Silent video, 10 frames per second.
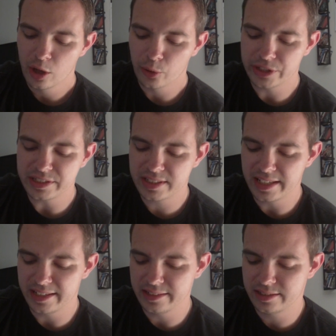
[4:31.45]
Well, these
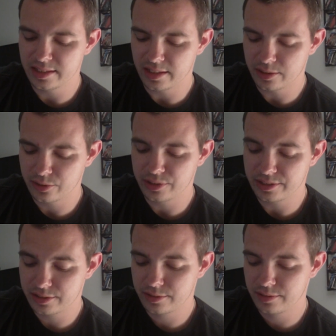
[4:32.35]
kids, or
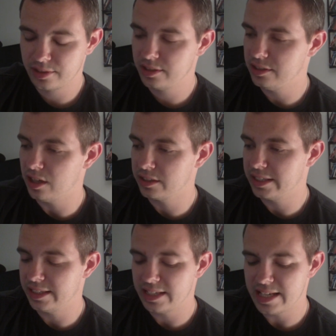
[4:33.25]
this young kid,